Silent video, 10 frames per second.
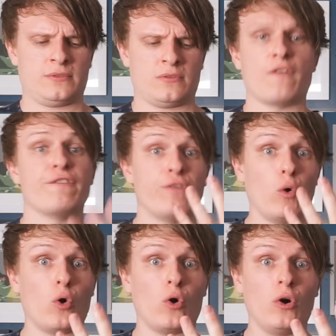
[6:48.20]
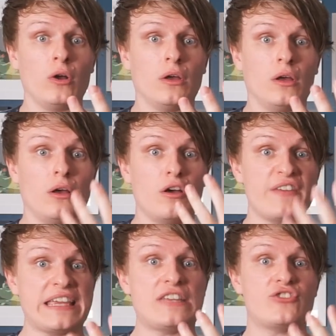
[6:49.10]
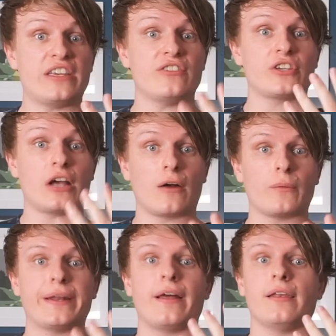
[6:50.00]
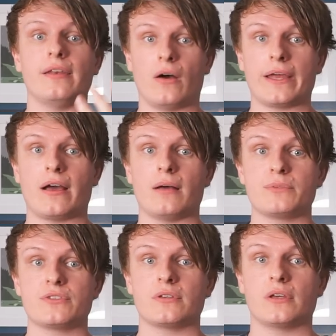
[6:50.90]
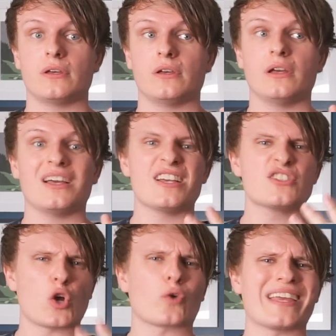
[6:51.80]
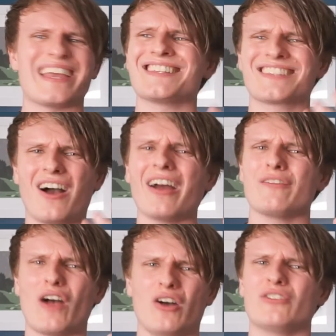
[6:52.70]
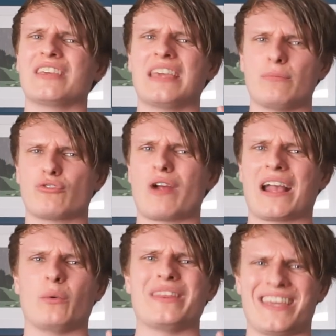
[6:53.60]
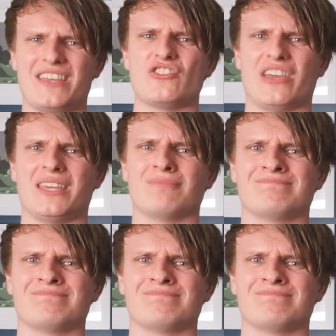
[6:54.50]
4 of EG's current lineups. Sorry, it's kind of hard to keep track with EG.